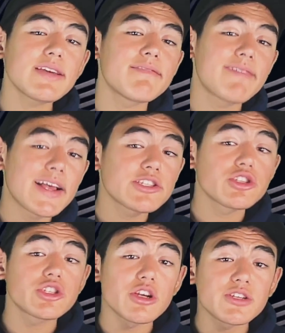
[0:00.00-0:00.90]
a faster
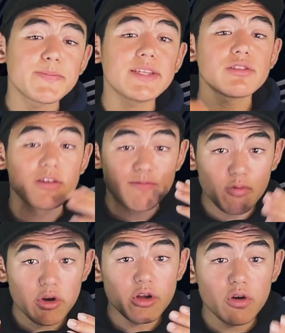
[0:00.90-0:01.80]
shutter speed to
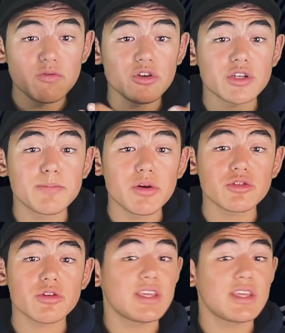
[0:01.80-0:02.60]
avoid overexposure.